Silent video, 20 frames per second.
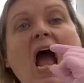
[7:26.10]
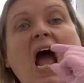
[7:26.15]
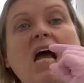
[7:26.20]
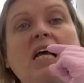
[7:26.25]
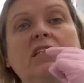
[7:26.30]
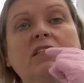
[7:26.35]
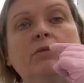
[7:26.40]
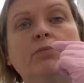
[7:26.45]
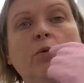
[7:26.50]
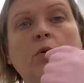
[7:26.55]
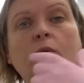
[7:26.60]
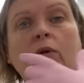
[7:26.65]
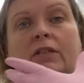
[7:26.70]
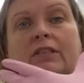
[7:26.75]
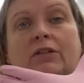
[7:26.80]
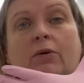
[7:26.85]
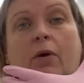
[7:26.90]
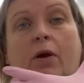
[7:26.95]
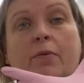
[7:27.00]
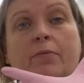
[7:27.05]
smaller
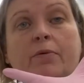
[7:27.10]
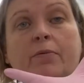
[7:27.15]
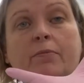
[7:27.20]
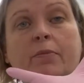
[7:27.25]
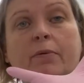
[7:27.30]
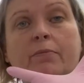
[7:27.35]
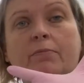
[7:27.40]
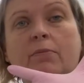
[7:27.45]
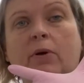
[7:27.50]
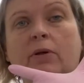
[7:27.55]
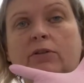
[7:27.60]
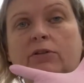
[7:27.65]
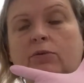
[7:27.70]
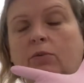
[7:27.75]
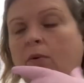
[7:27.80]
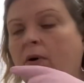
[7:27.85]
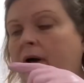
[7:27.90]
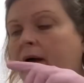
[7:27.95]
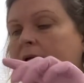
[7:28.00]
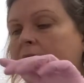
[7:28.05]
to open, but much
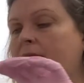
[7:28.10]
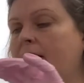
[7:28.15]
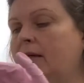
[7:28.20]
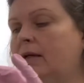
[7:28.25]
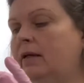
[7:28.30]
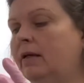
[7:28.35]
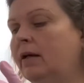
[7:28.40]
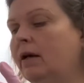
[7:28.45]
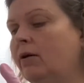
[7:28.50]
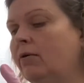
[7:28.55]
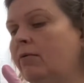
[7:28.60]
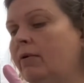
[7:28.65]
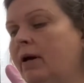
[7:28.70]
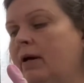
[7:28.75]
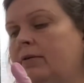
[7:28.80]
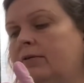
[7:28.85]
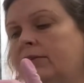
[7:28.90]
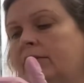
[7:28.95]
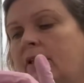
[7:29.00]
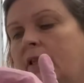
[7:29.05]
wider
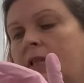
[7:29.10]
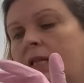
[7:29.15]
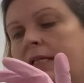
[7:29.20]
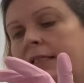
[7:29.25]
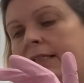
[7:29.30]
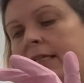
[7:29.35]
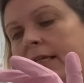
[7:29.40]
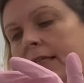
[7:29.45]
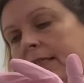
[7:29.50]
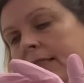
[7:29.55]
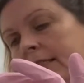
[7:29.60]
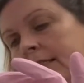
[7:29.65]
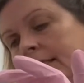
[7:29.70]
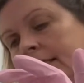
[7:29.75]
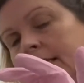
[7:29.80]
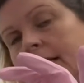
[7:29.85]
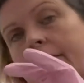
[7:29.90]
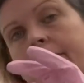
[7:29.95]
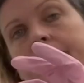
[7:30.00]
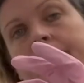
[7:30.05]
around. So this is